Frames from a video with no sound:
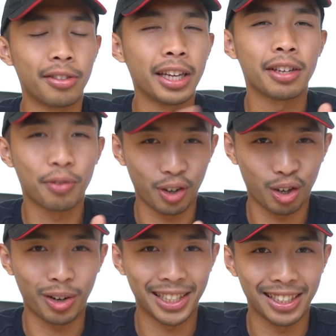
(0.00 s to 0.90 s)
Thank you for
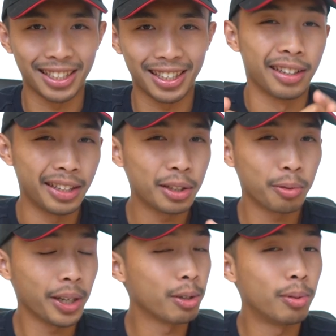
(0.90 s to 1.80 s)
your question.
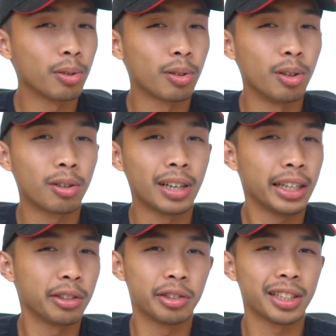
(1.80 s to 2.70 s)
This way you won't look
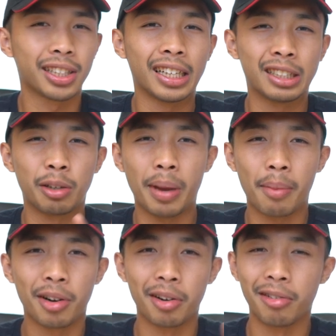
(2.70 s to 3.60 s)
like you just got your
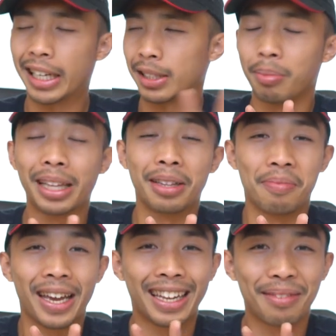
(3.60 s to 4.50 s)
memory erased by the
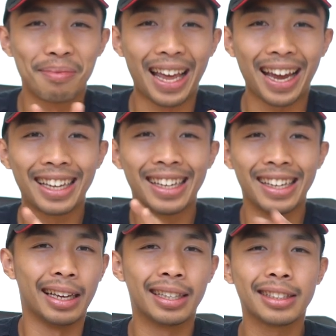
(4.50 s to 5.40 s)
men in black.
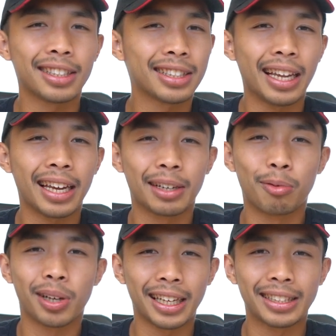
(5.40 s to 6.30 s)
And just like
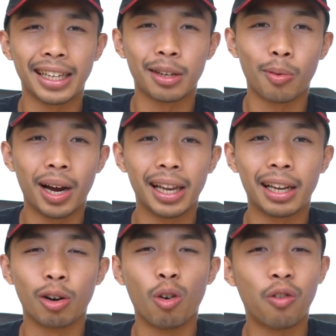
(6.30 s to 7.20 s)
what I said a
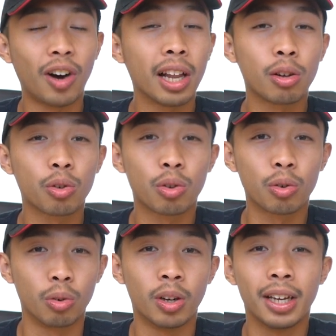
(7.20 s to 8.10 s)
while ago, follow
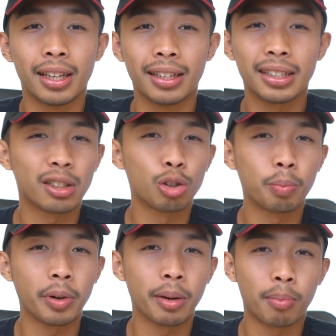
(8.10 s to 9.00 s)
through. This is
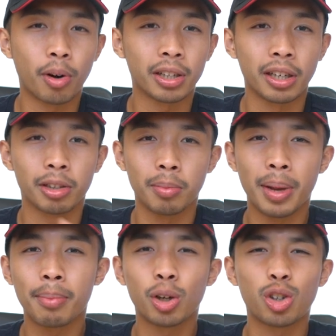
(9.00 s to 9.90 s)
super important.
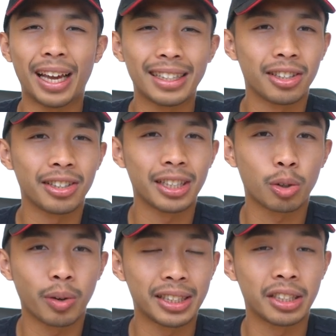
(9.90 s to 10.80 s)
Remember to answer
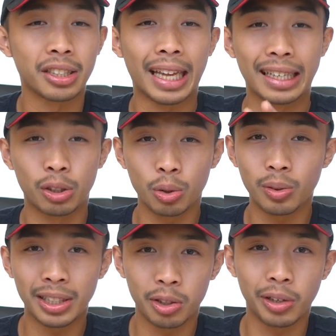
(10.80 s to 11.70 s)
this question as
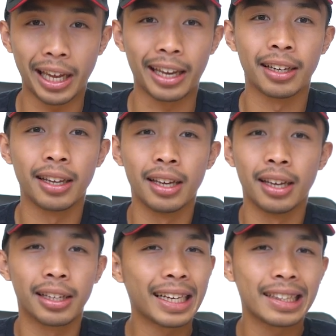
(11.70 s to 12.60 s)
soon as you can.
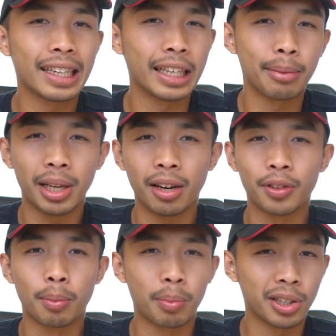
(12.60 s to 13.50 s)
Get the email
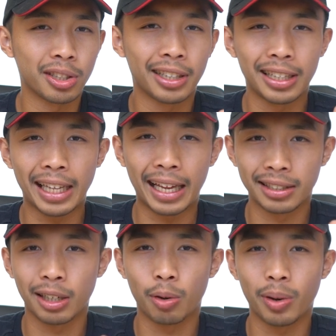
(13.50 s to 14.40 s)
of the person that
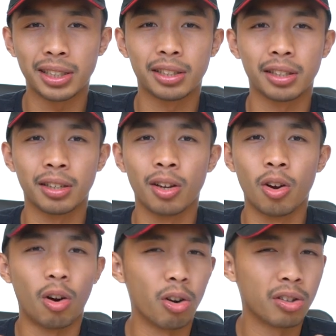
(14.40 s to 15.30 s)
asked the question
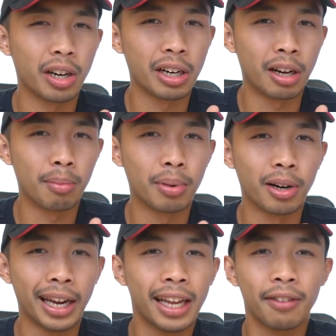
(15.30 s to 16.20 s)
or their
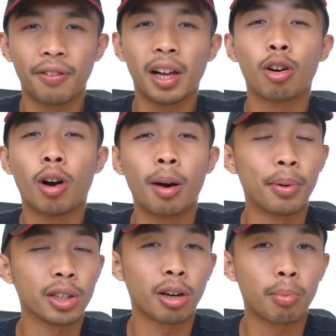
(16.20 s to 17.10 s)
number and follow
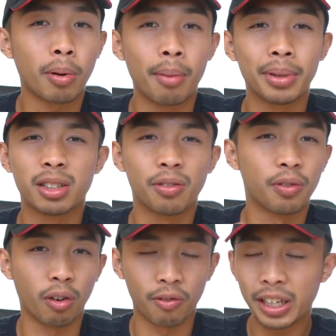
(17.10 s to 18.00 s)
up on your promise to
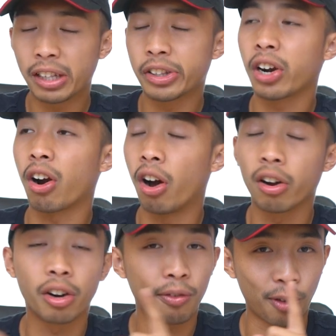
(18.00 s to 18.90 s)
fulfill their
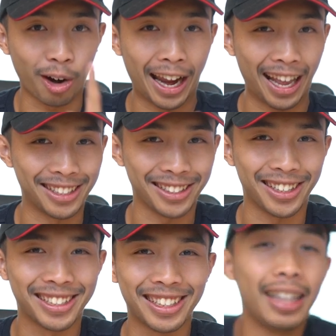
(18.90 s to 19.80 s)
hunger for
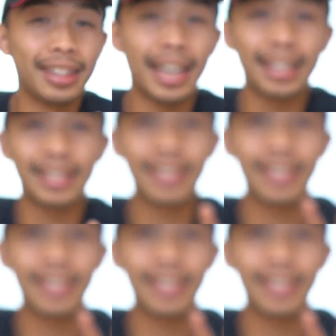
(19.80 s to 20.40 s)
answers. And that